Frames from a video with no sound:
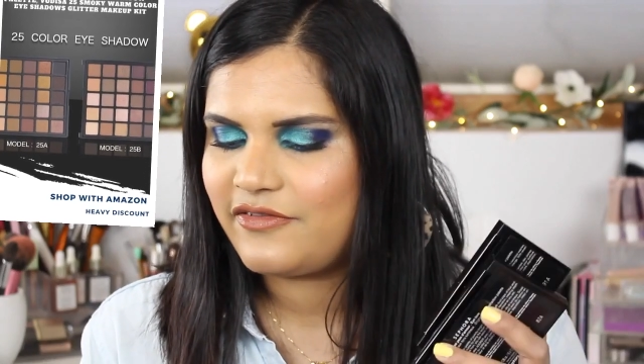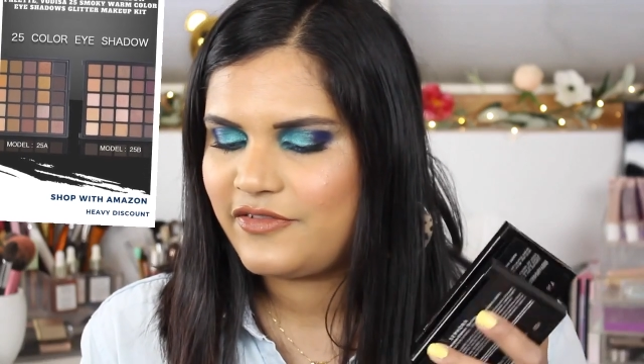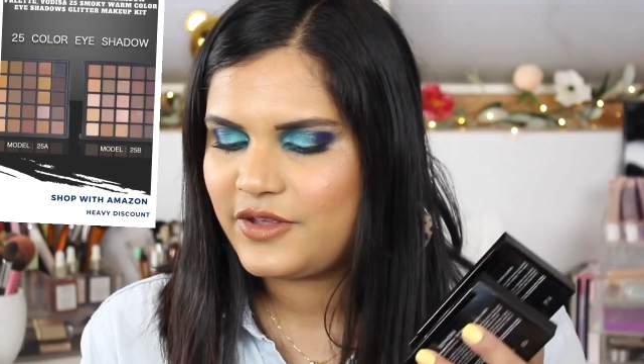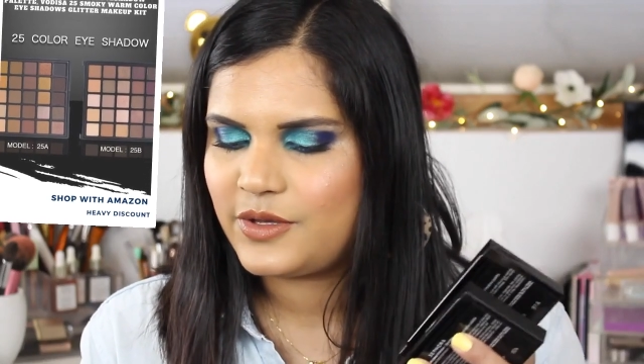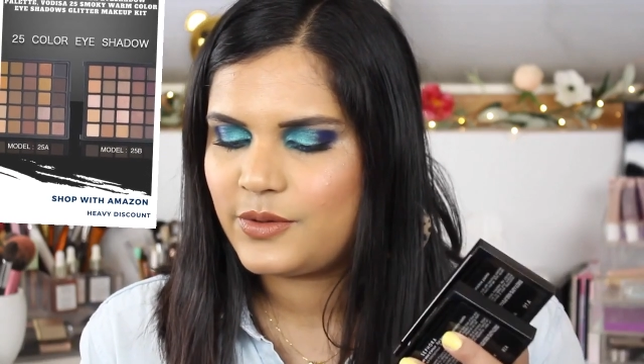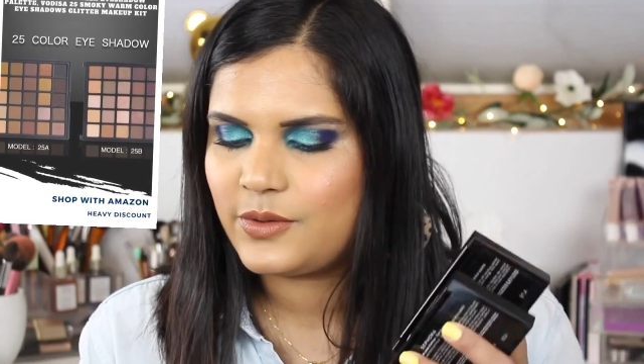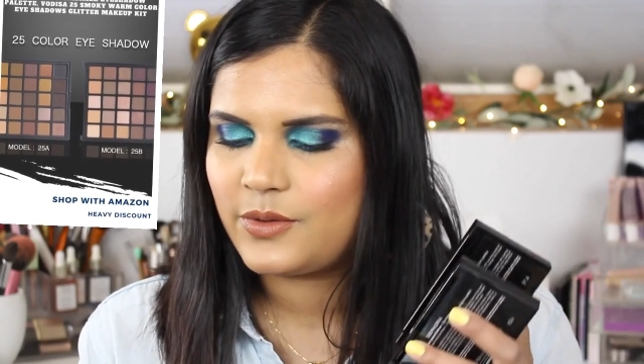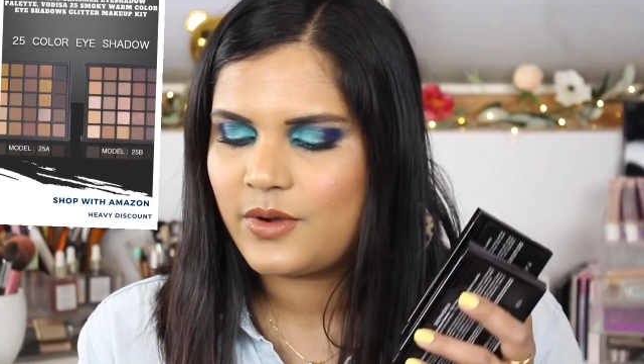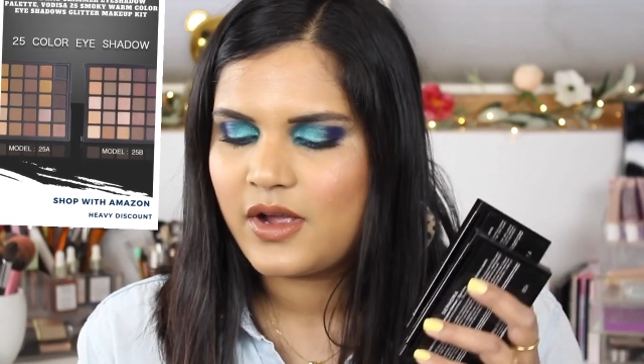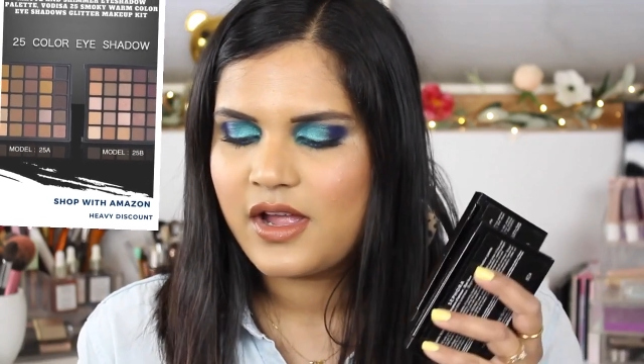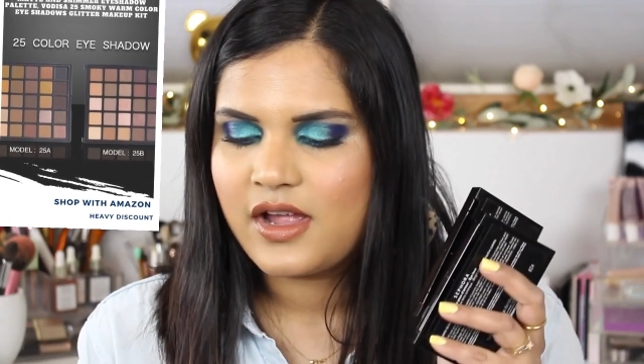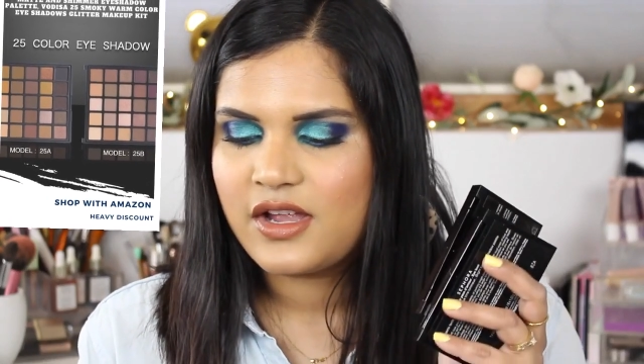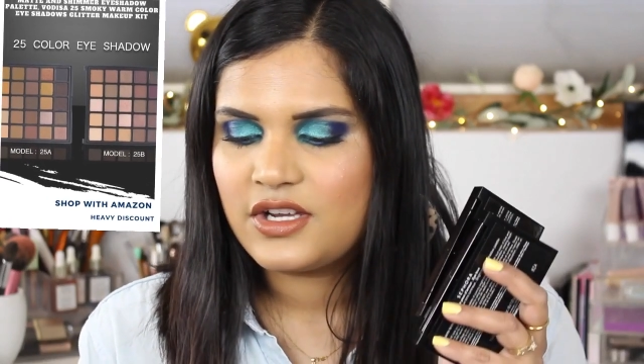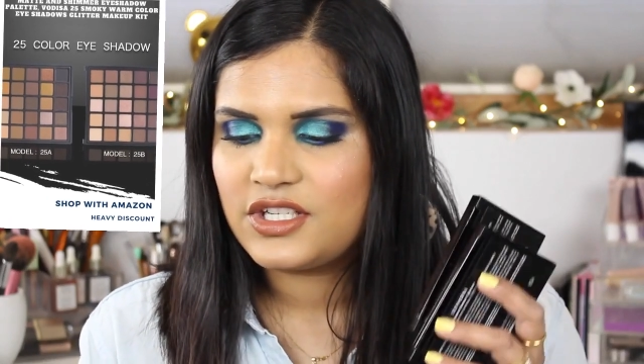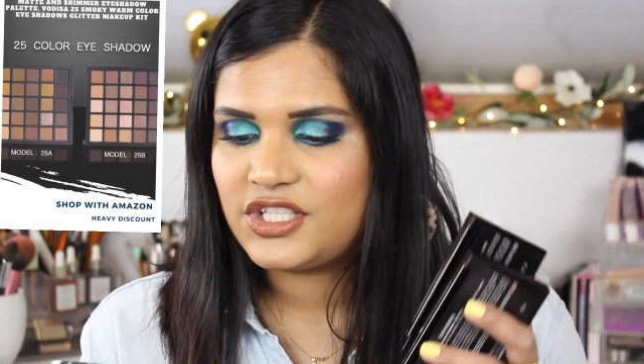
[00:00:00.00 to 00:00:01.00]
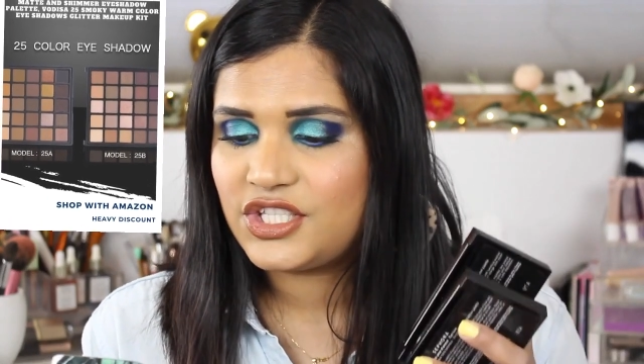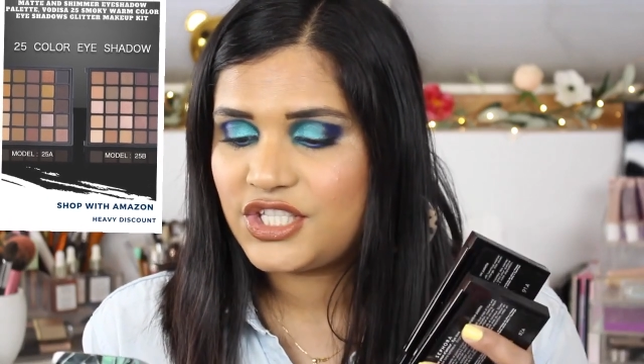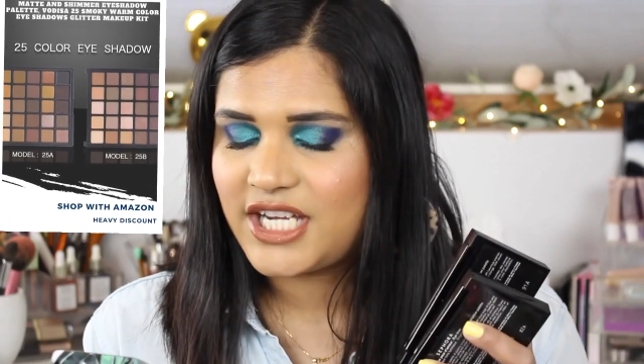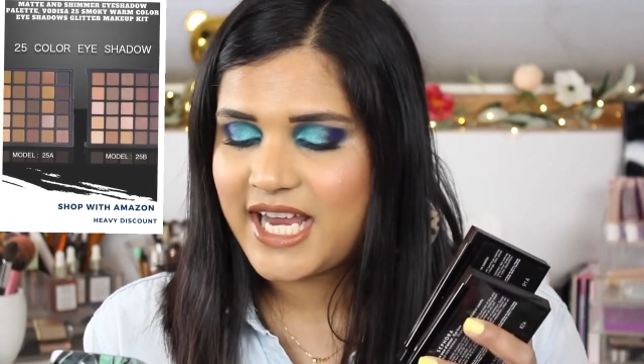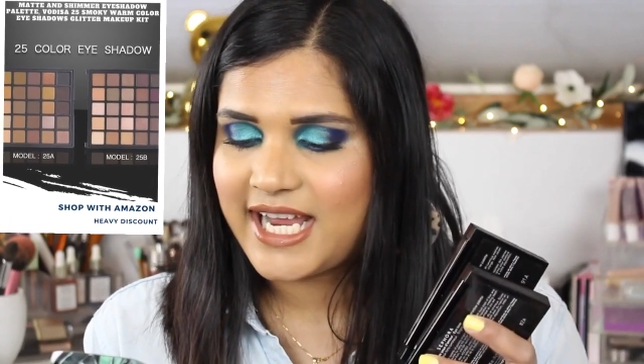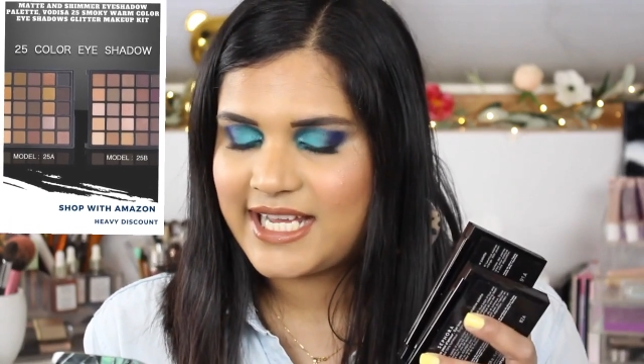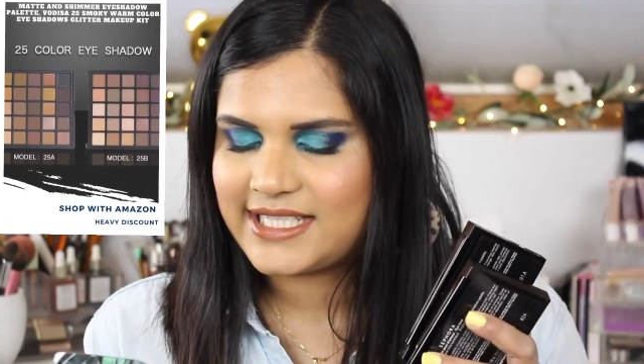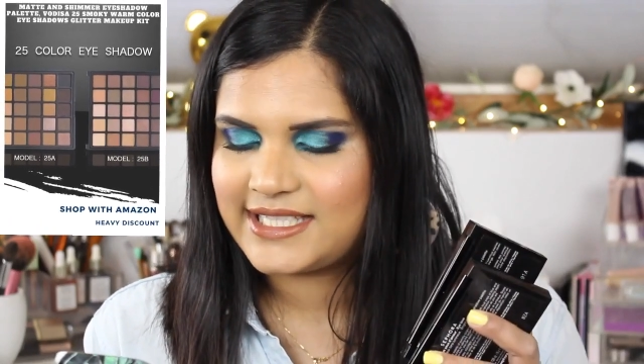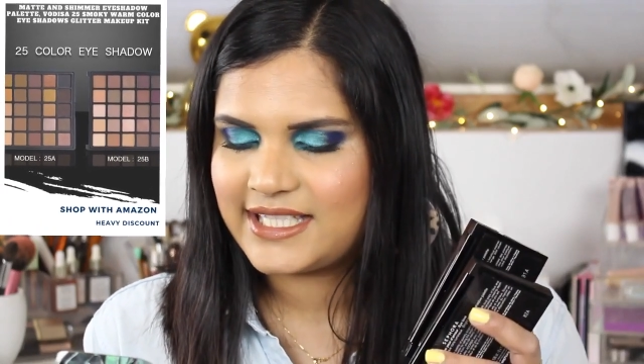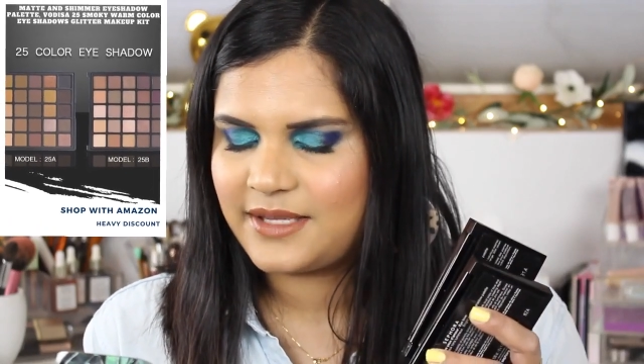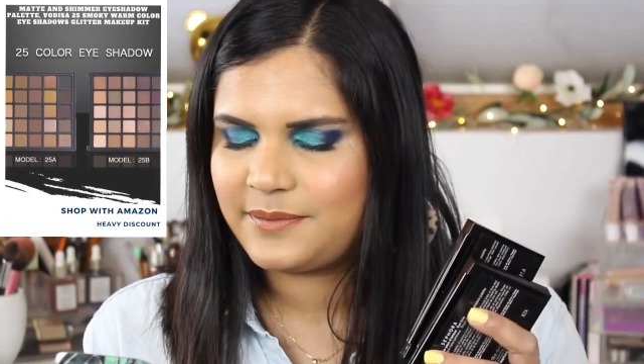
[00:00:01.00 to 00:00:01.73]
few shades.